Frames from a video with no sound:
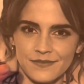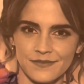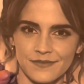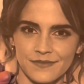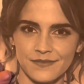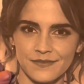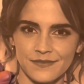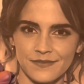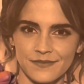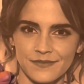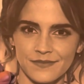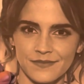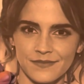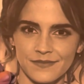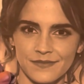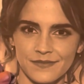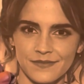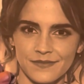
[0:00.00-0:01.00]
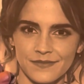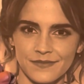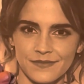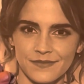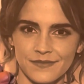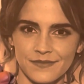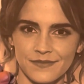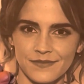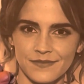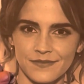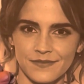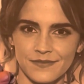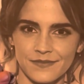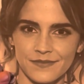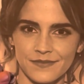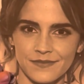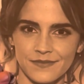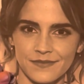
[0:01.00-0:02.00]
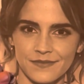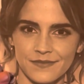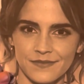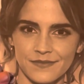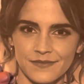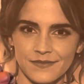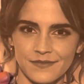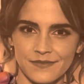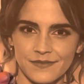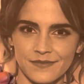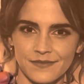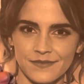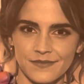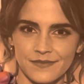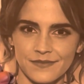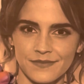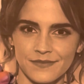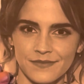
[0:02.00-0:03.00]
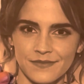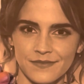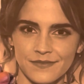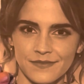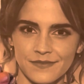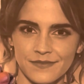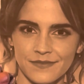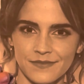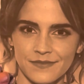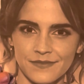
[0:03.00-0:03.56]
Nobody speaks.